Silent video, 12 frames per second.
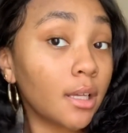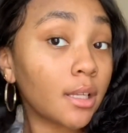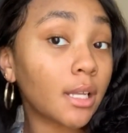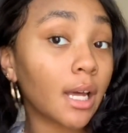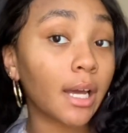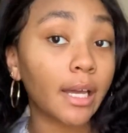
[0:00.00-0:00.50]

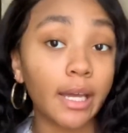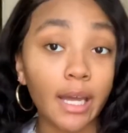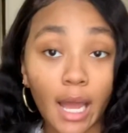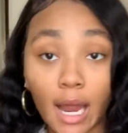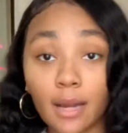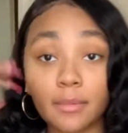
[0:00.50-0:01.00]
Like,
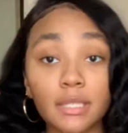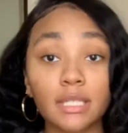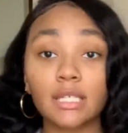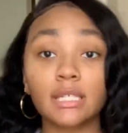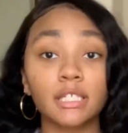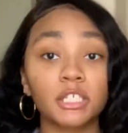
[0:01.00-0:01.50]
I'm just
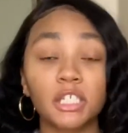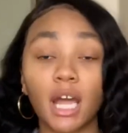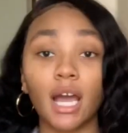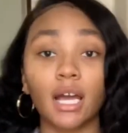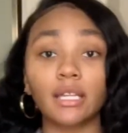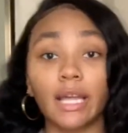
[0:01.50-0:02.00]
in
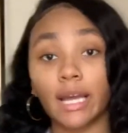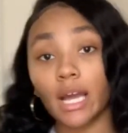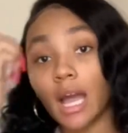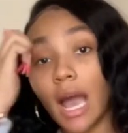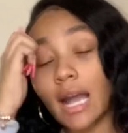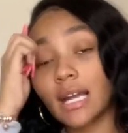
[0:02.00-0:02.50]
shock, like,
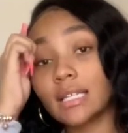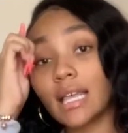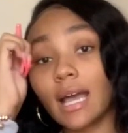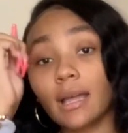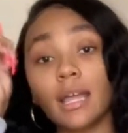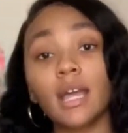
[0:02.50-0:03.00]
I, cause
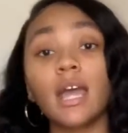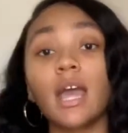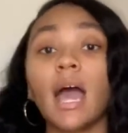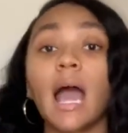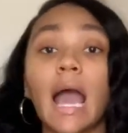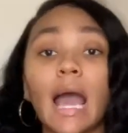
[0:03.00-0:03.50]
I,
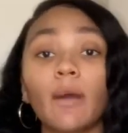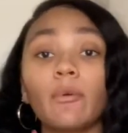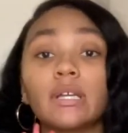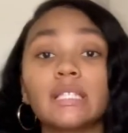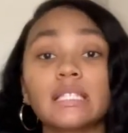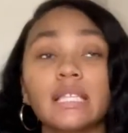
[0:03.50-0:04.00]
I
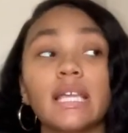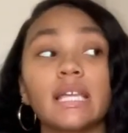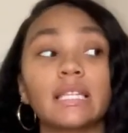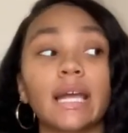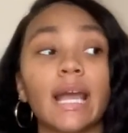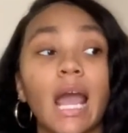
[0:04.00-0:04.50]
would see,
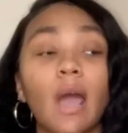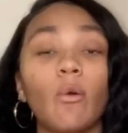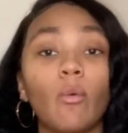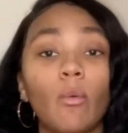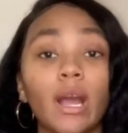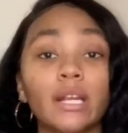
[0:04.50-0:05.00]
like, I
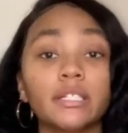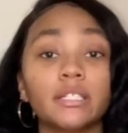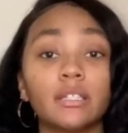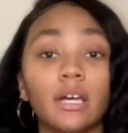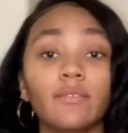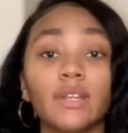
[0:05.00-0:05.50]
would watch
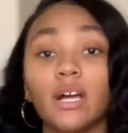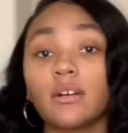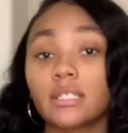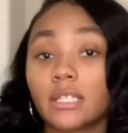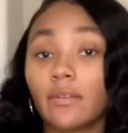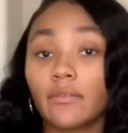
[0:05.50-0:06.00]
Lovely
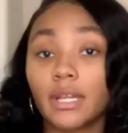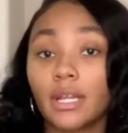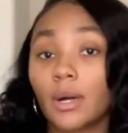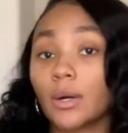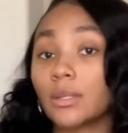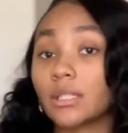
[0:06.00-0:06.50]
Wholesale
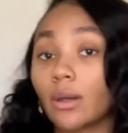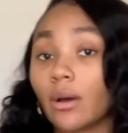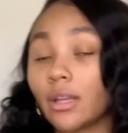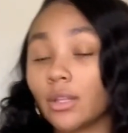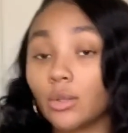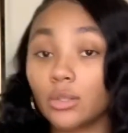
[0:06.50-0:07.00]
videos
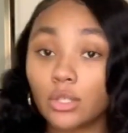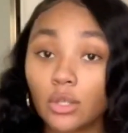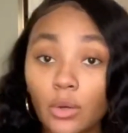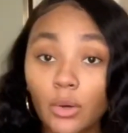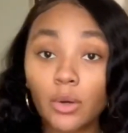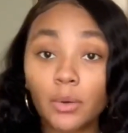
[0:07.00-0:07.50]
on
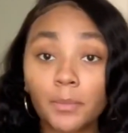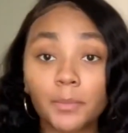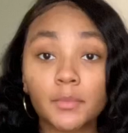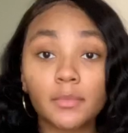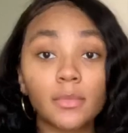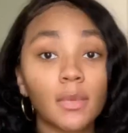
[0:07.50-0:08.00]
YouTube,
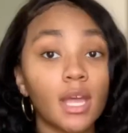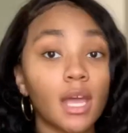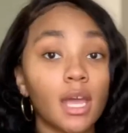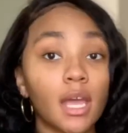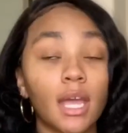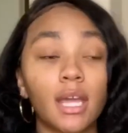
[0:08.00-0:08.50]

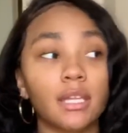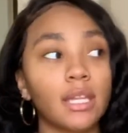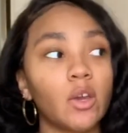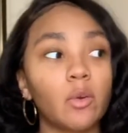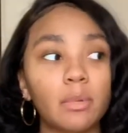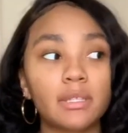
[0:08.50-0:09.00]
and
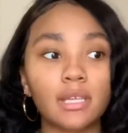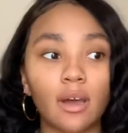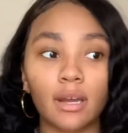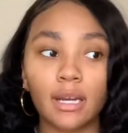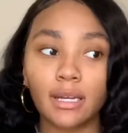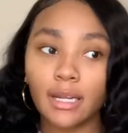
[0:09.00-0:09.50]
they would be
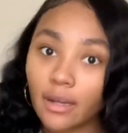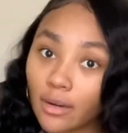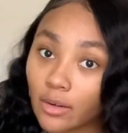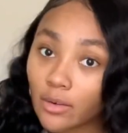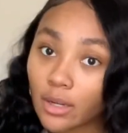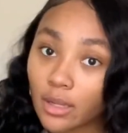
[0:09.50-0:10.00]
talking
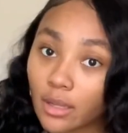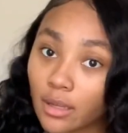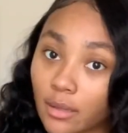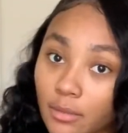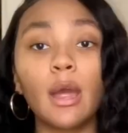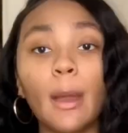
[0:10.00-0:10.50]
down on
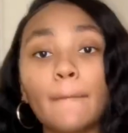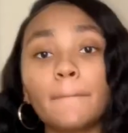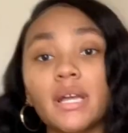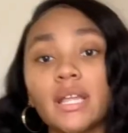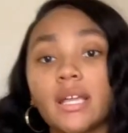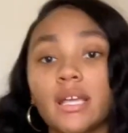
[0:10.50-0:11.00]
them.
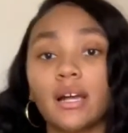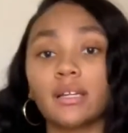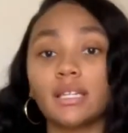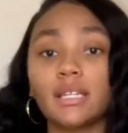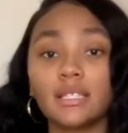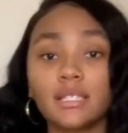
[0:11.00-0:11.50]
But yeah,
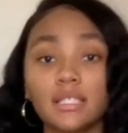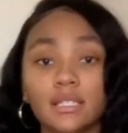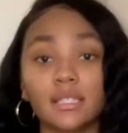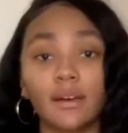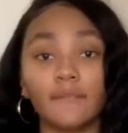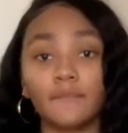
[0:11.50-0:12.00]
y'all, this is
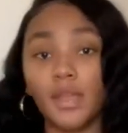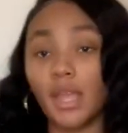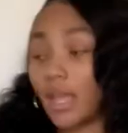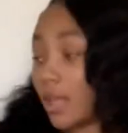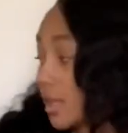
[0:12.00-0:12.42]
the fit.